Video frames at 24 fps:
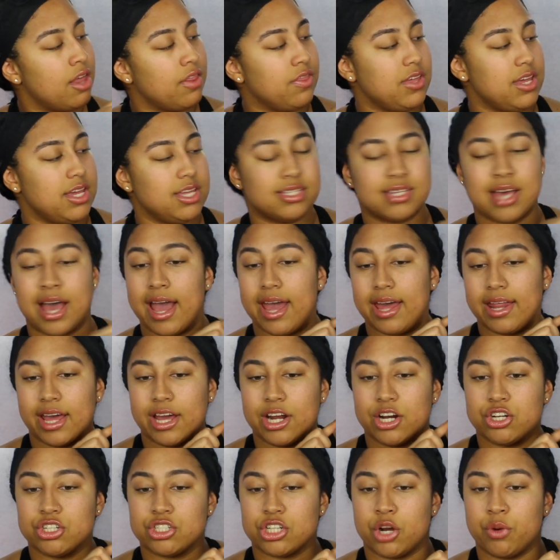These
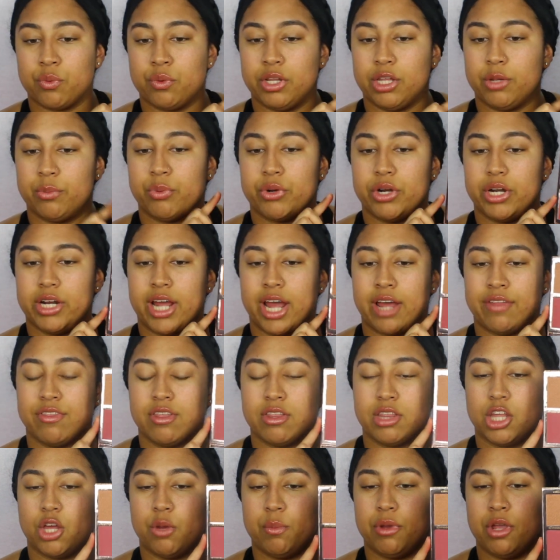highlighters are really pretty. I
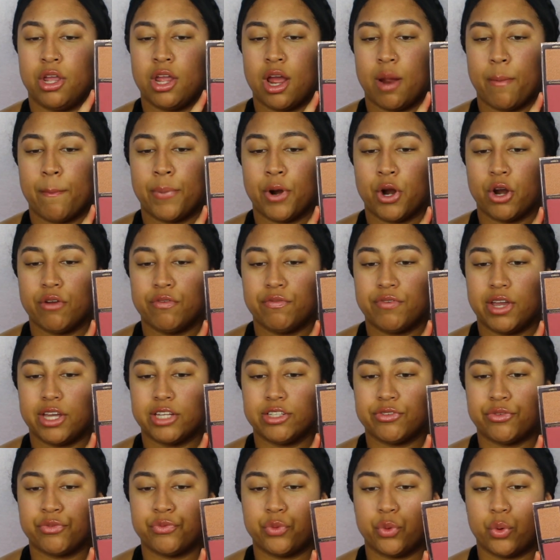think they'll be
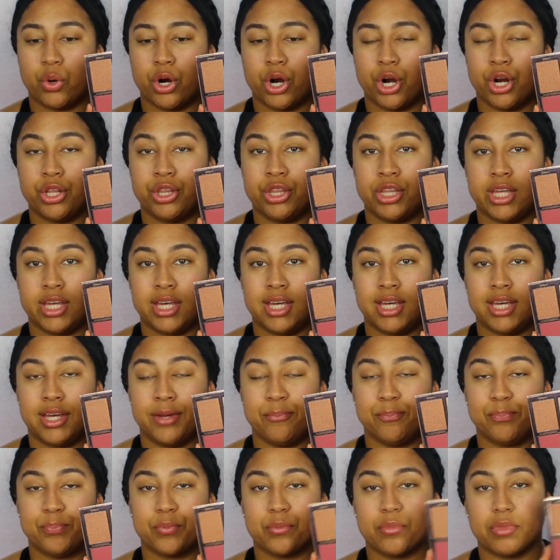perfect for
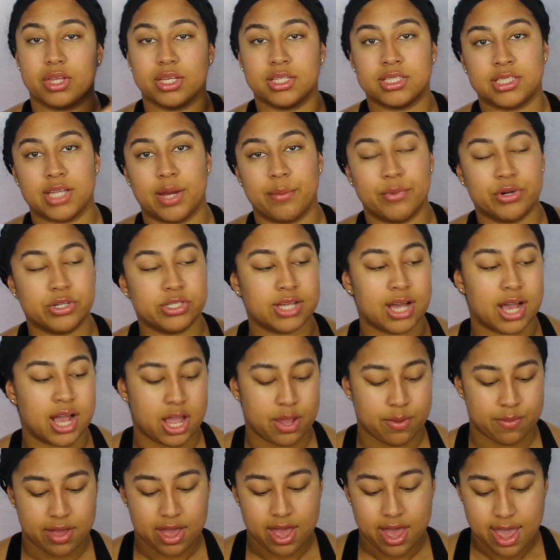the
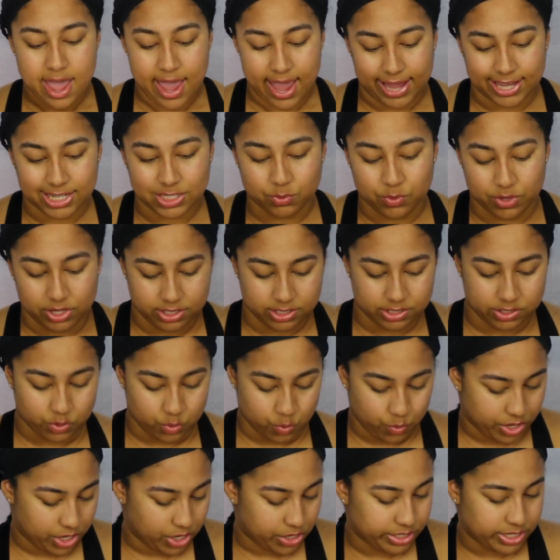summertime as well as
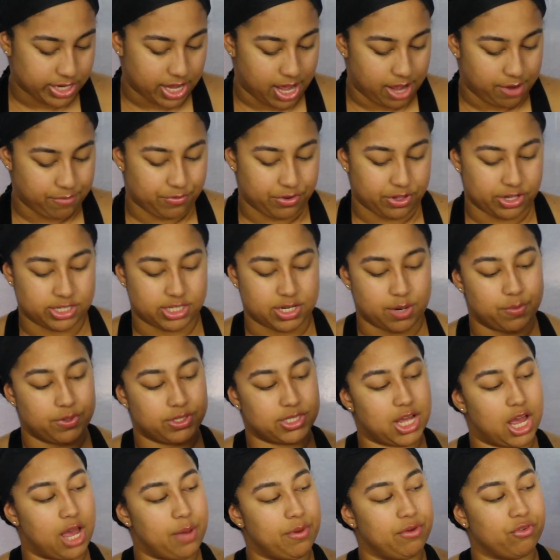the winter time. For the
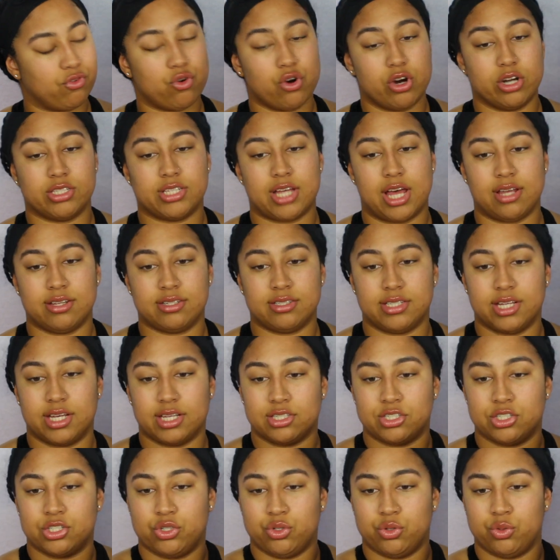summertime, of course, I'll
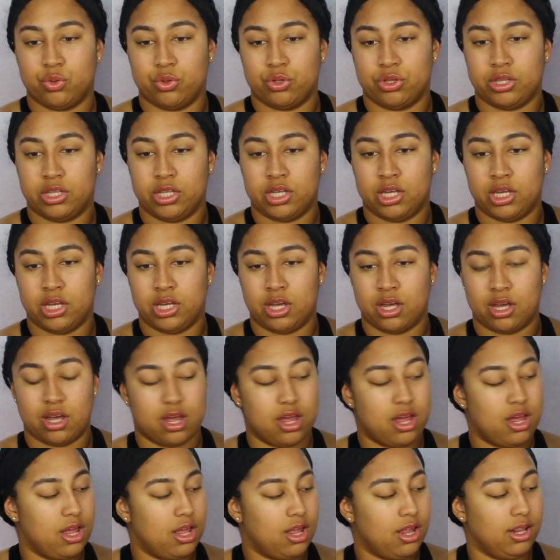stick to the
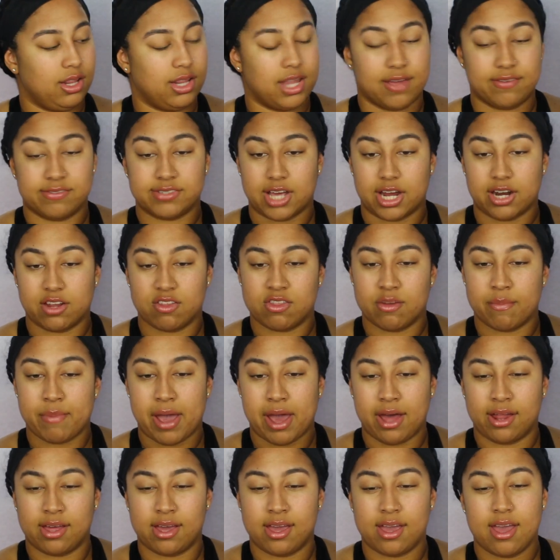left side of the
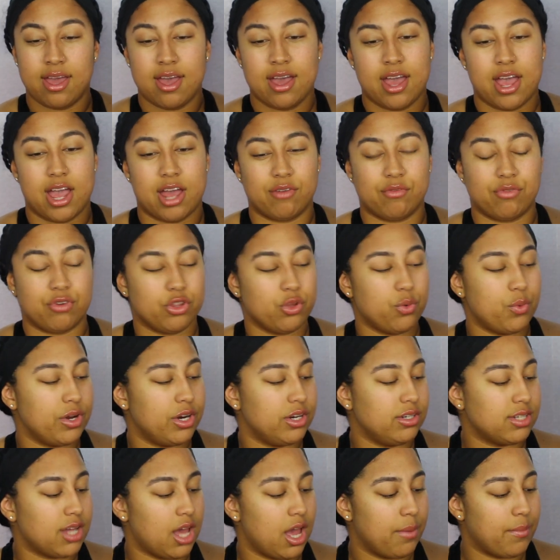palette, and for the
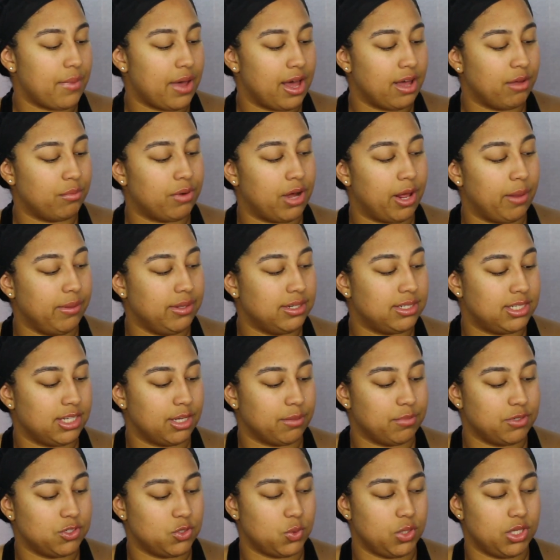winter time I'll probably
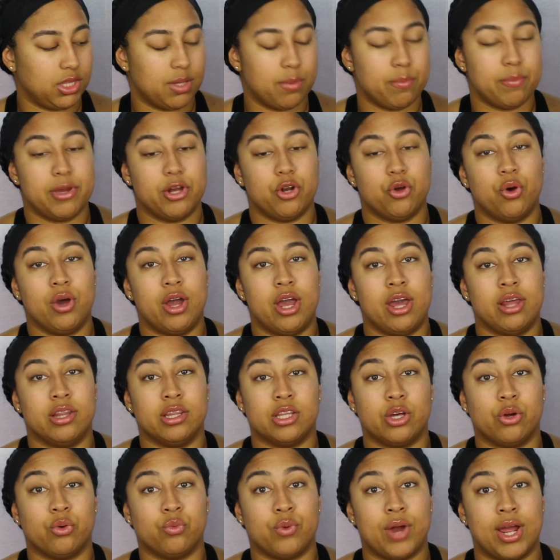stick between the middle
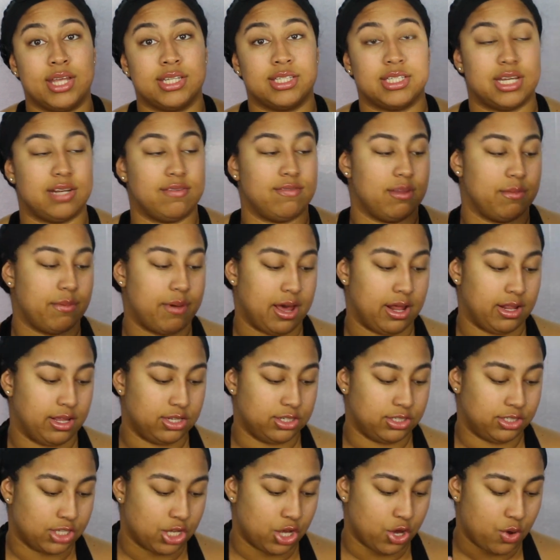and the right side of the
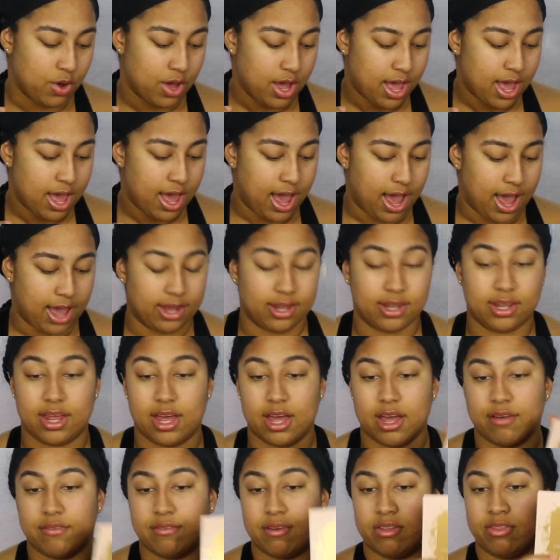palette. So I
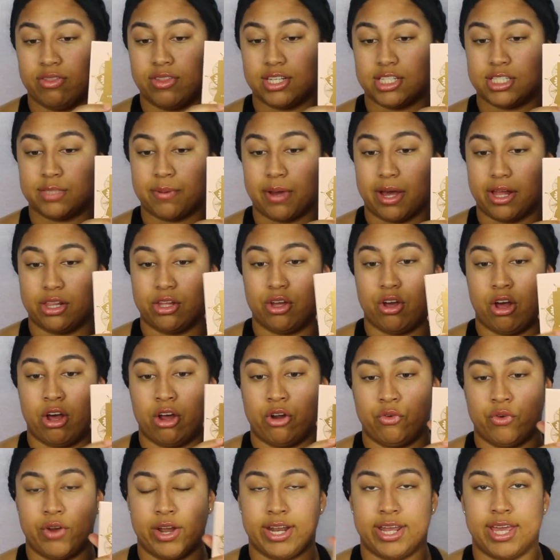love this palette
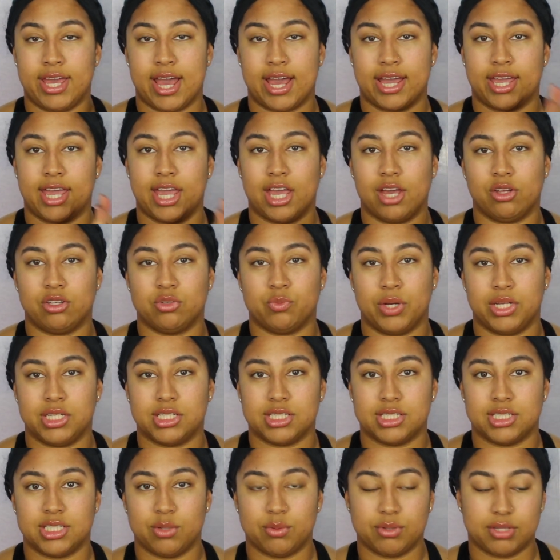already. I can't wait
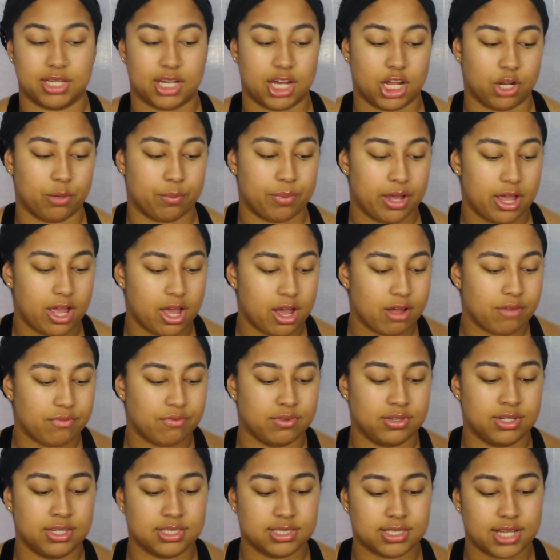to see what the color
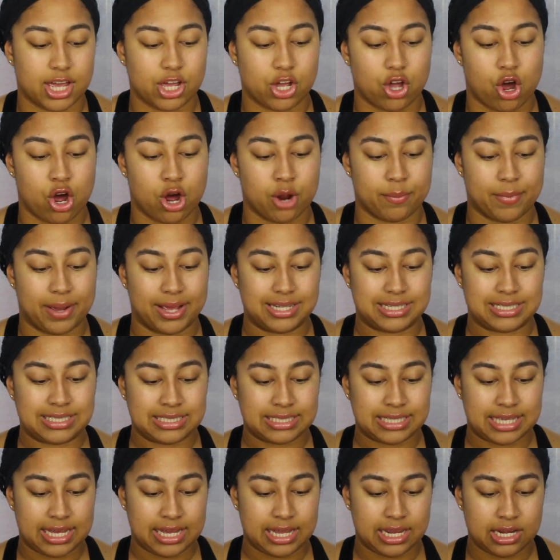payoff looks like on my
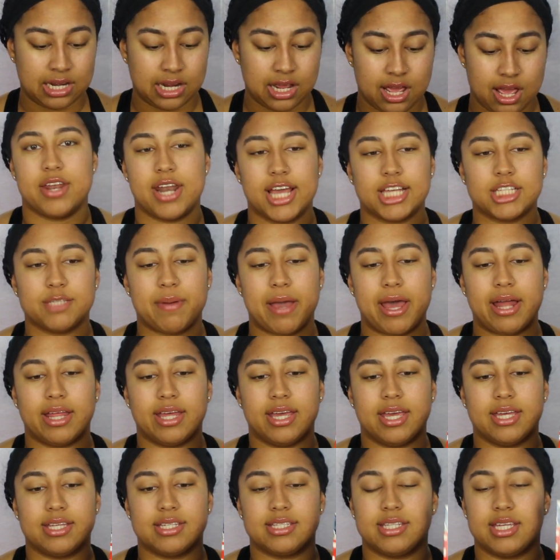skin. The next
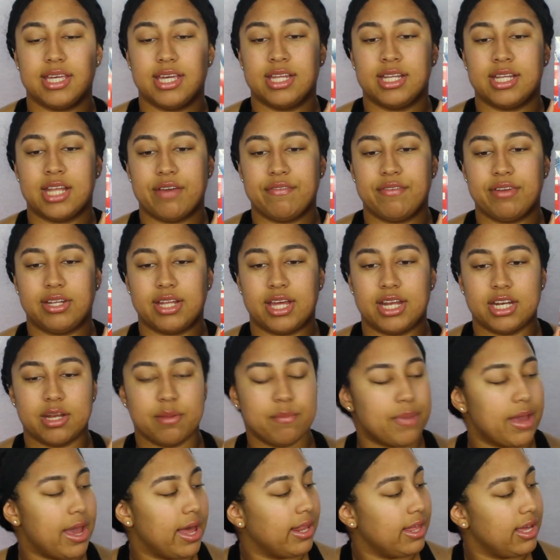palette is the Love in
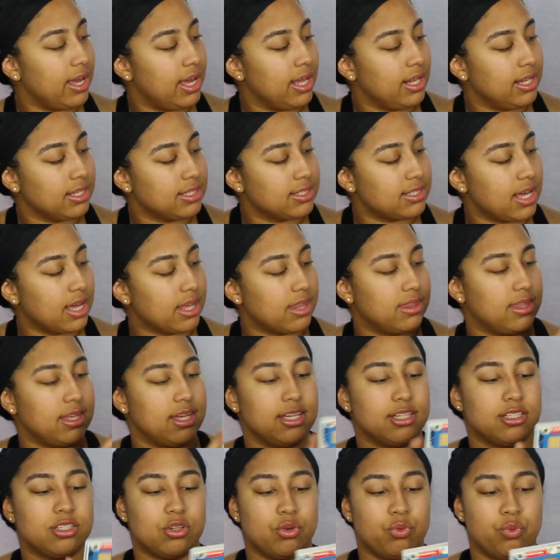London palette. It looks like
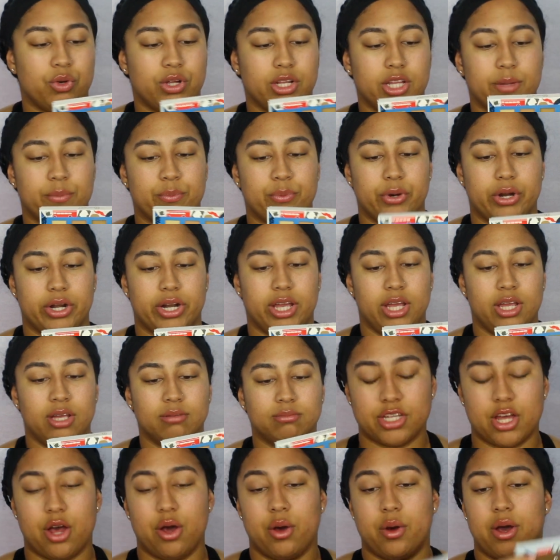this. Really
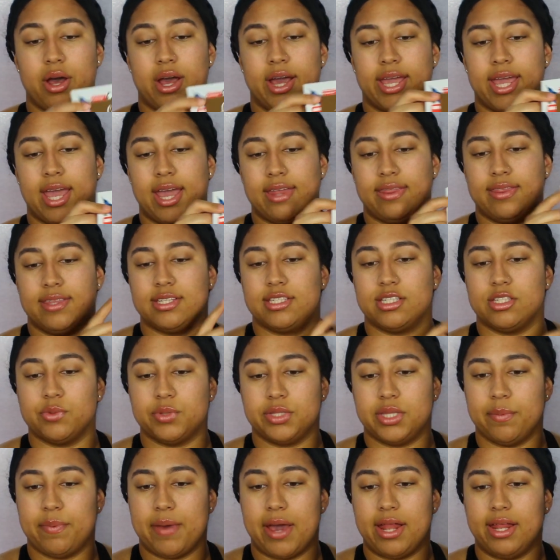pretty. So again, this is
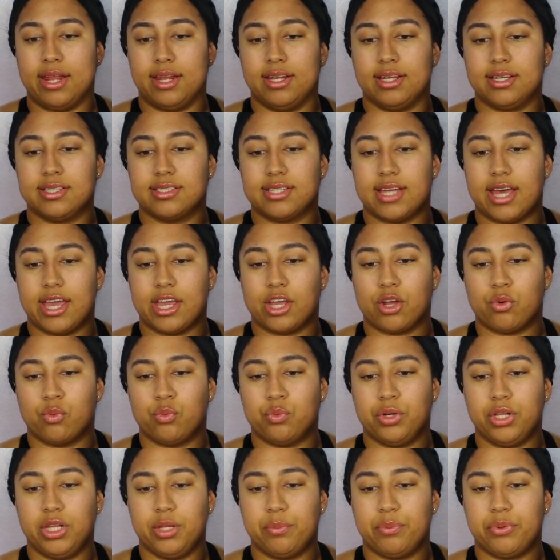what the palette looks like.
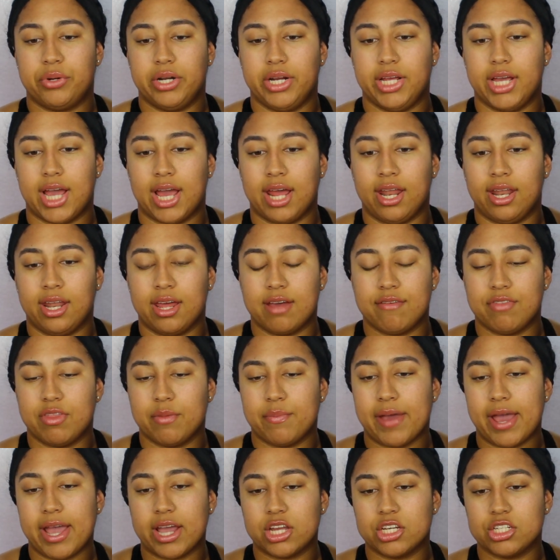Really pretty. I love the
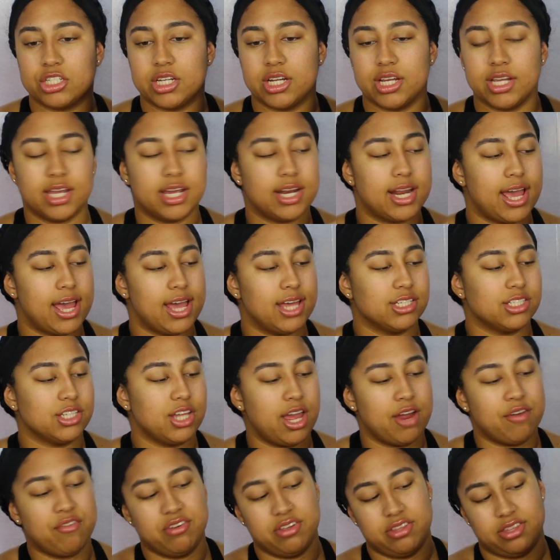packaging. It has
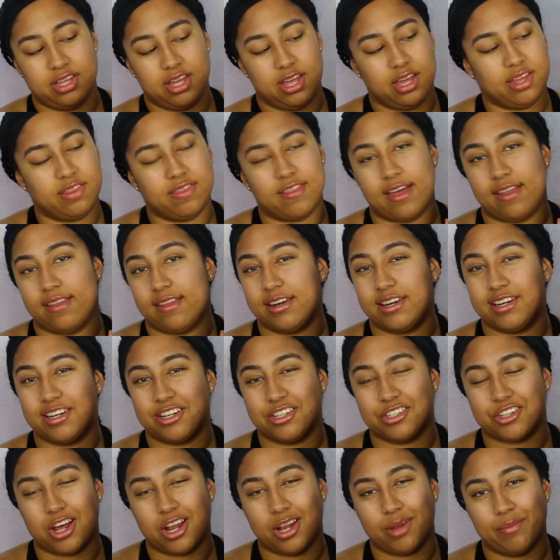everything that
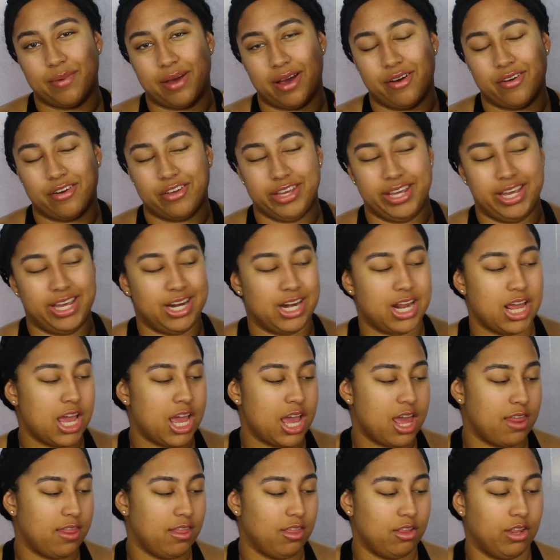London's all about in,
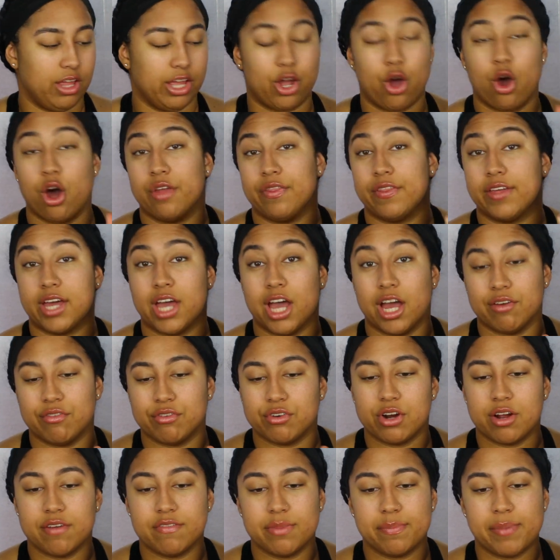like, on the
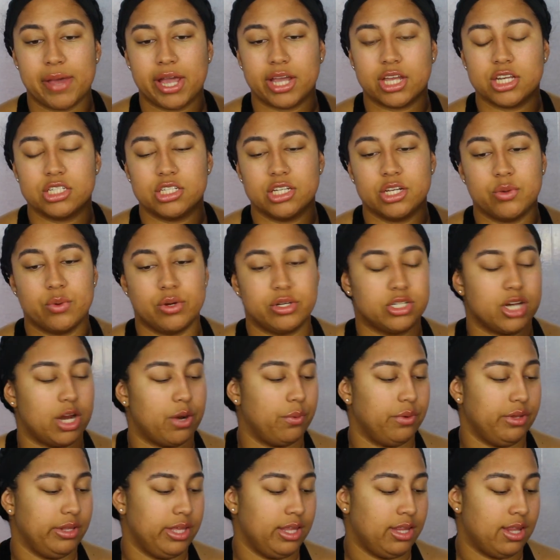cover of the packaging, which I
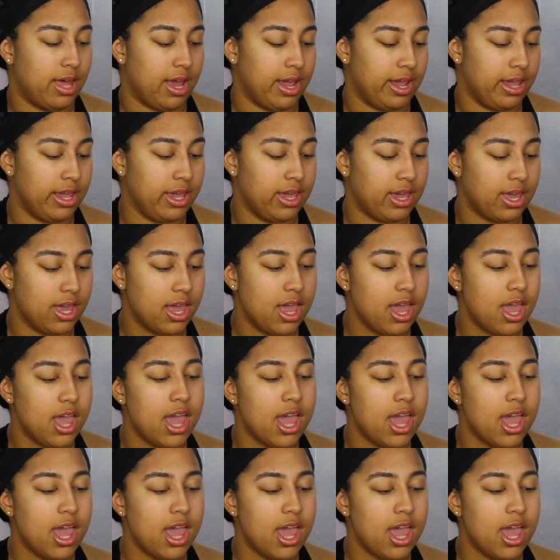really like.